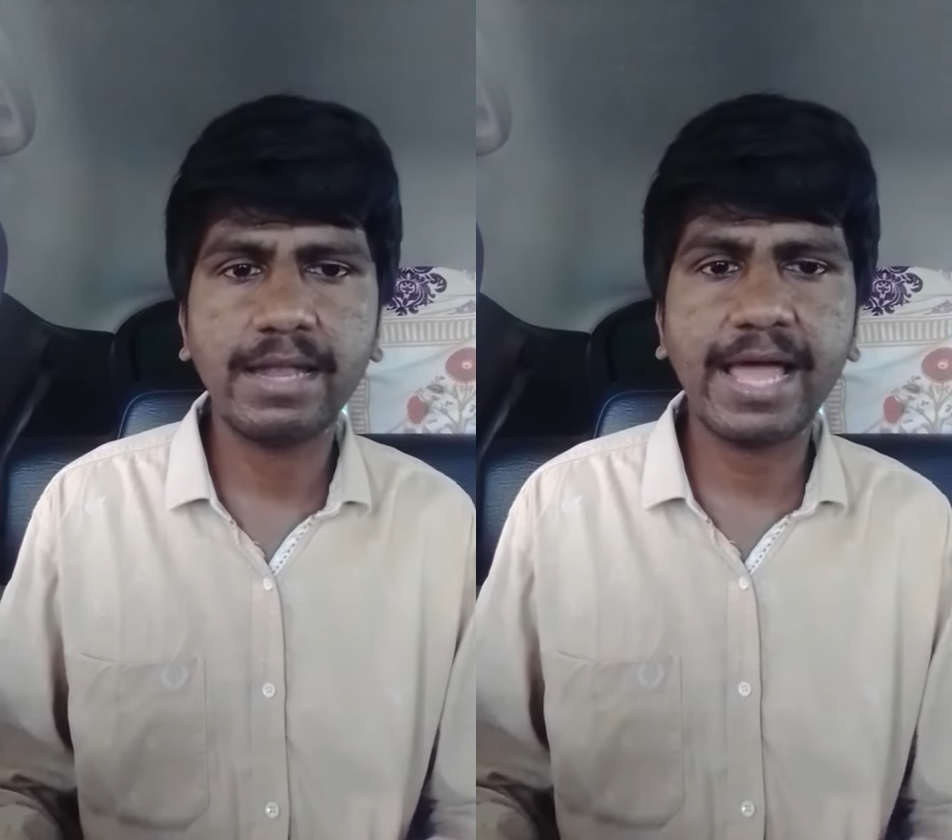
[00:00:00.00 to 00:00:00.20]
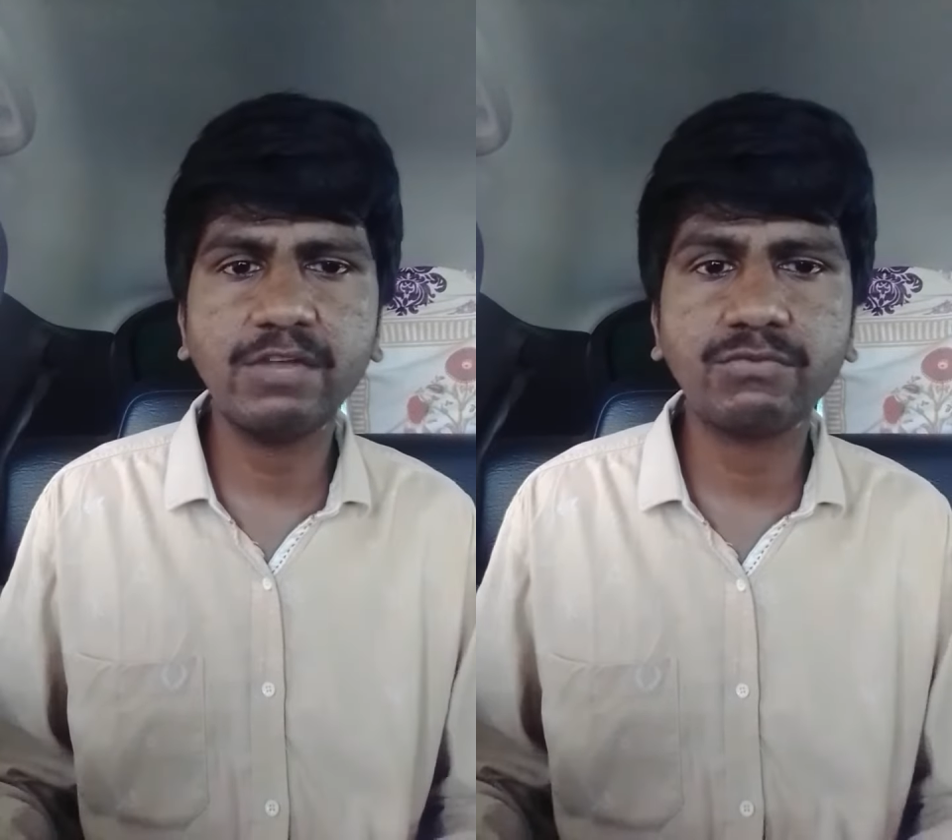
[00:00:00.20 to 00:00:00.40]

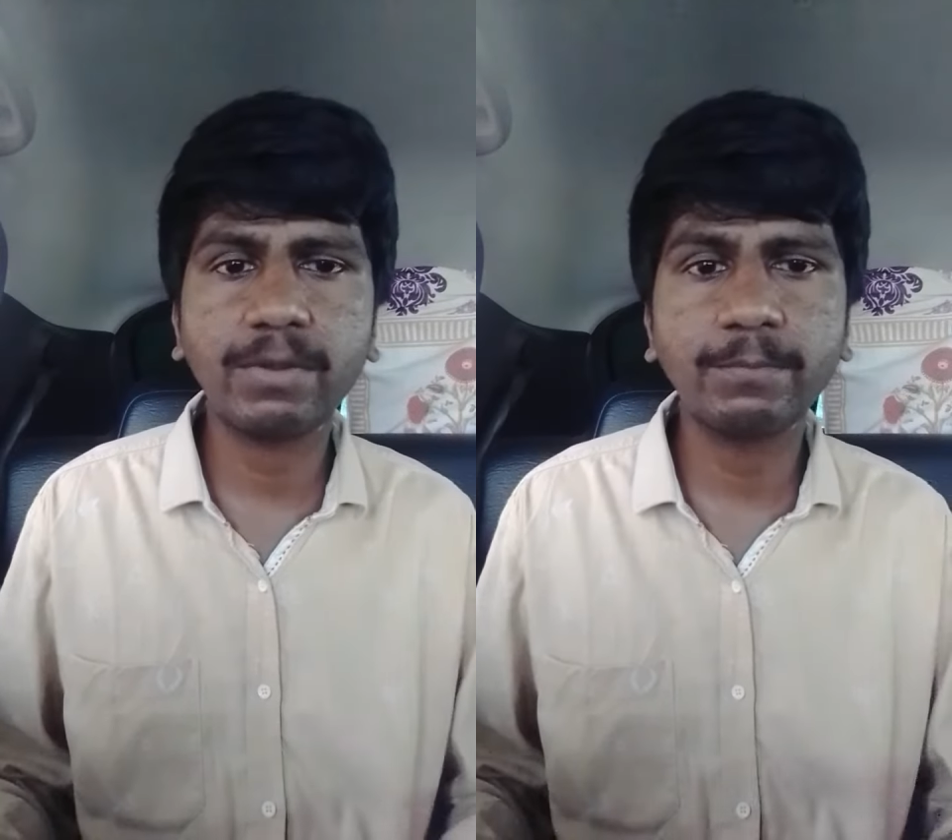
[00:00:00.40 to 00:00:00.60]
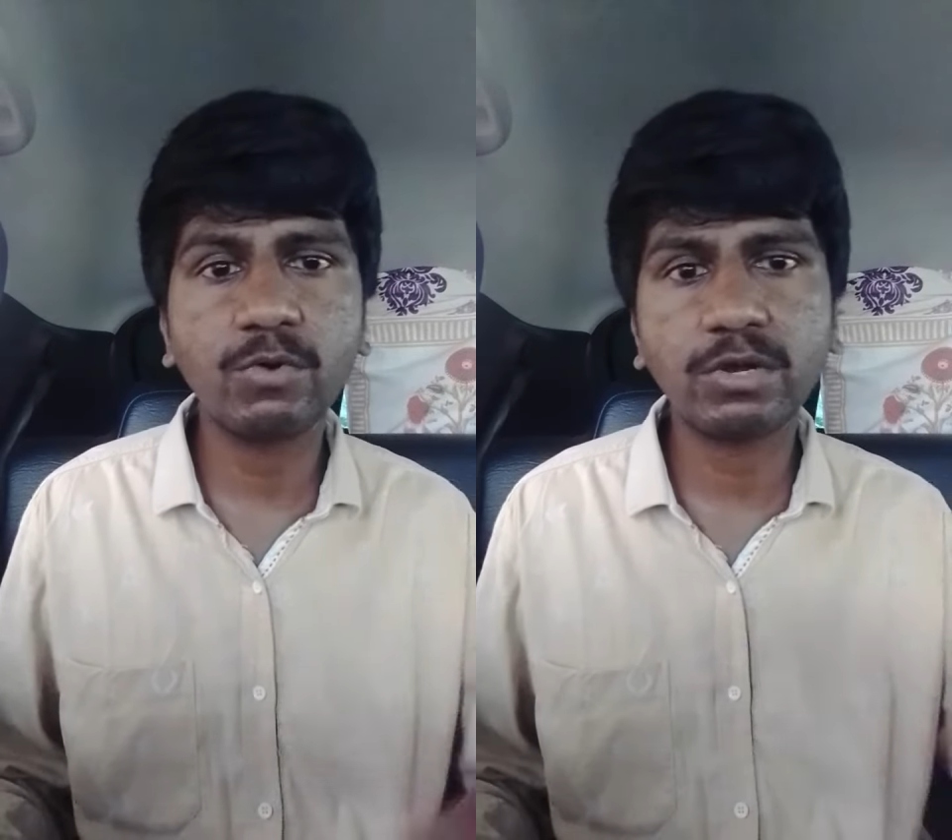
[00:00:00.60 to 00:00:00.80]
land
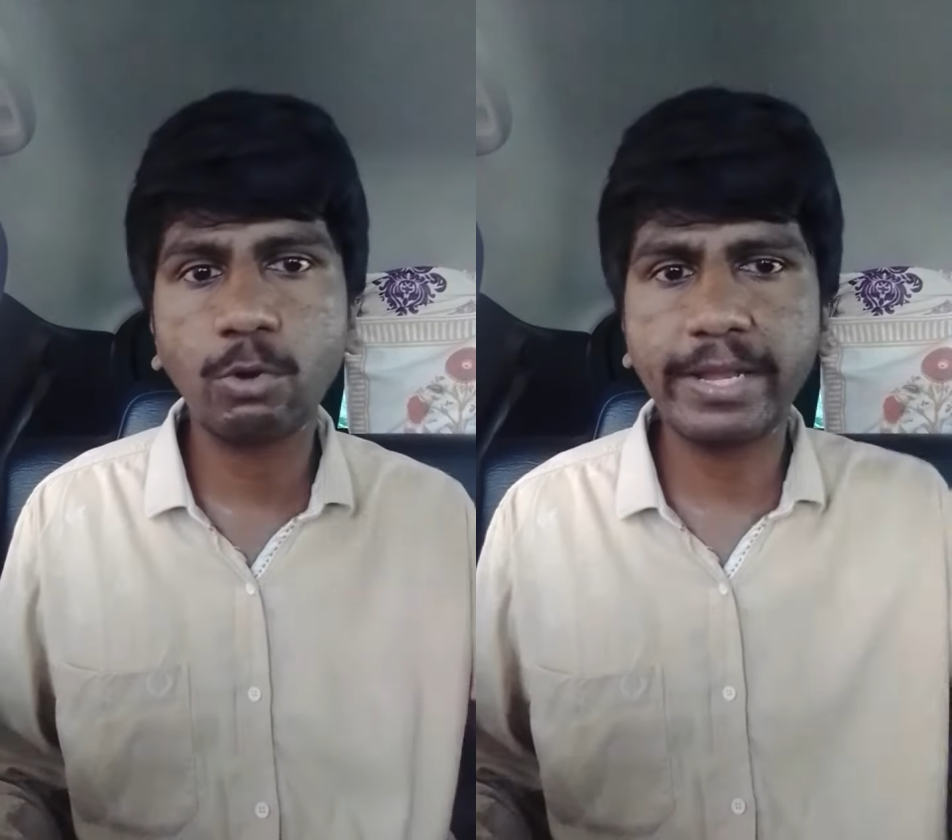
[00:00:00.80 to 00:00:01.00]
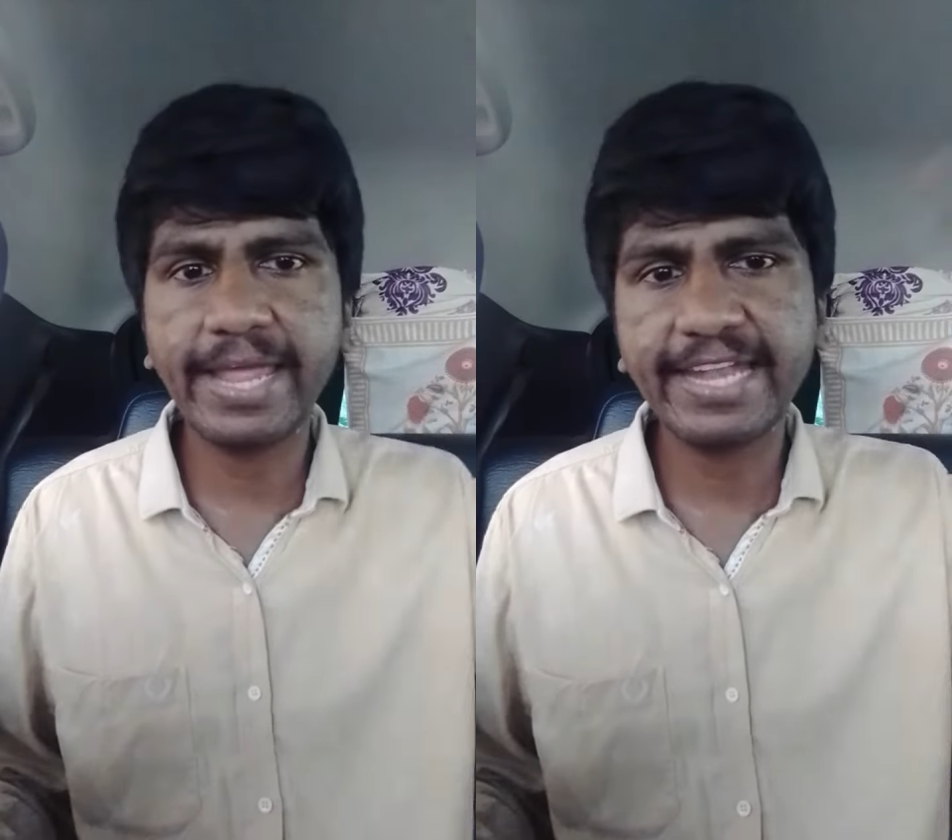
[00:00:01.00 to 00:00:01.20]
from your
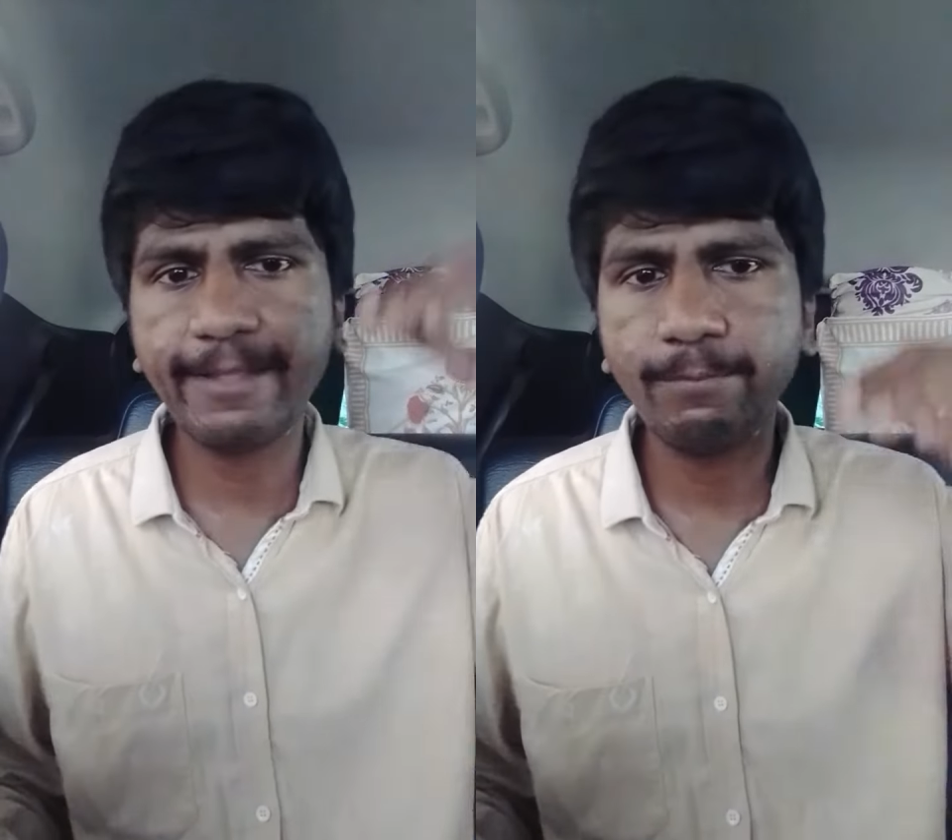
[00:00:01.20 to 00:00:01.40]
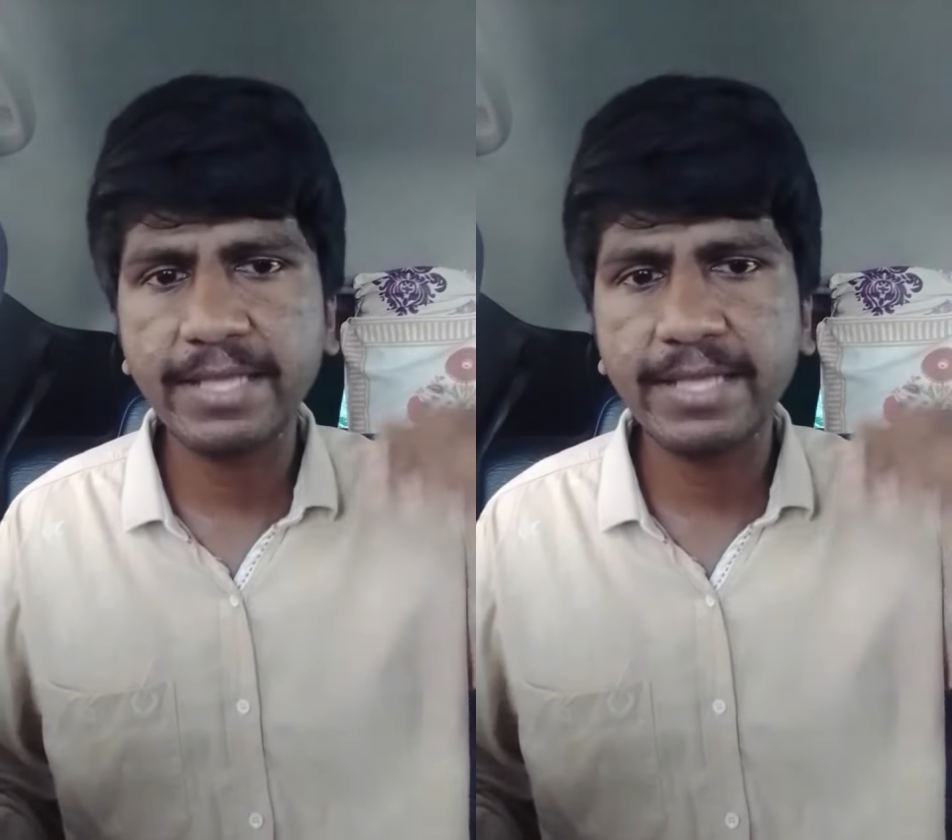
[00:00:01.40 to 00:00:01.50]
native